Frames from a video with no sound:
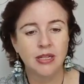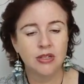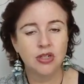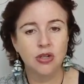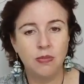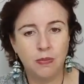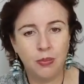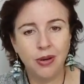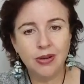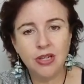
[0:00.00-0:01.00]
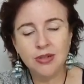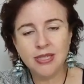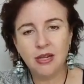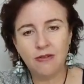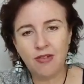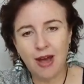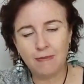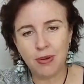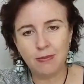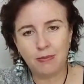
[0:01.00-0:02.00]
to perk yourself up
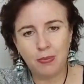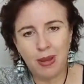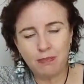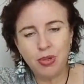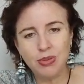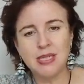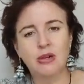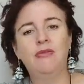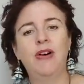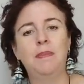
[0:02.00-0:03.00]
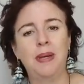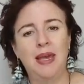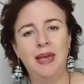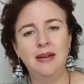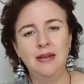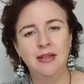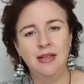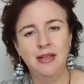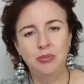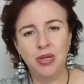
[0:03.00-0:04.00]
and pep yourself up again
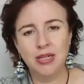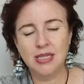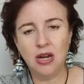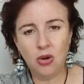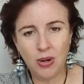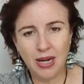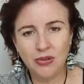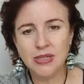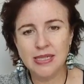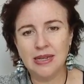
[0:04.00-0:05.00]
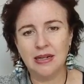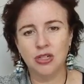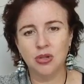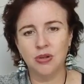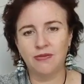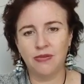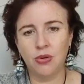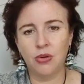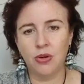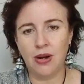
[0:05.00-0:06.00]
because no one else is going to do it
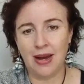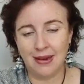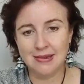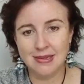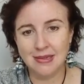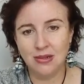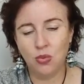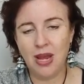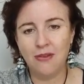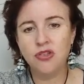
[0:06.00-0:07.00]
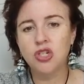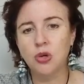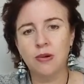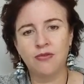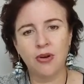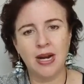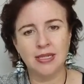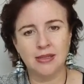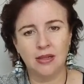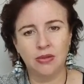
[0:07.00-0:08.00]
for us. We have to do it for
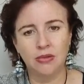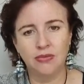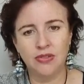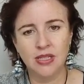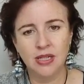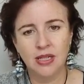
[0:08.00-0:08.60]
ourselves.